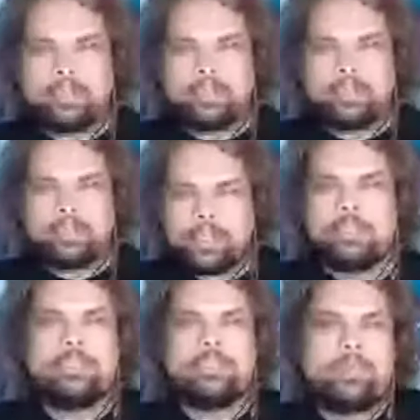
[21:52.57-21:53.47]
continue
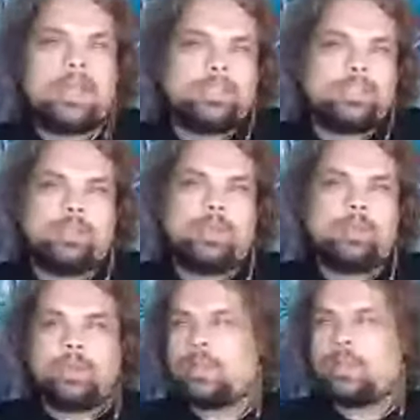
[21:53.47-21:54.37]
to do what I do
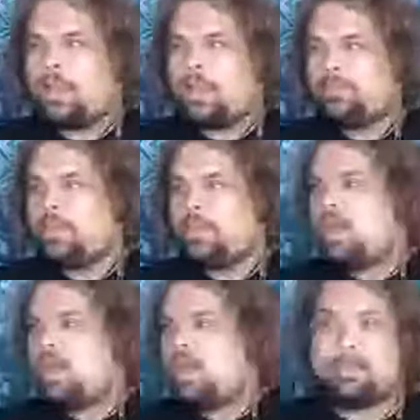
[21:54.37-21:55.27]
and what I love.
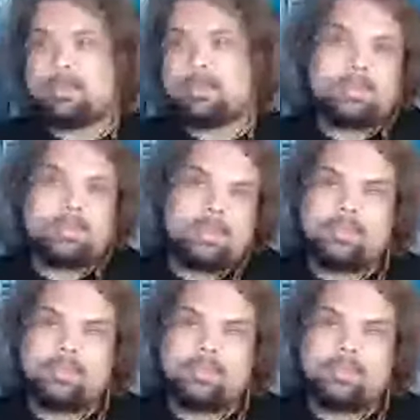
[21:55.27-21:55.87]
Because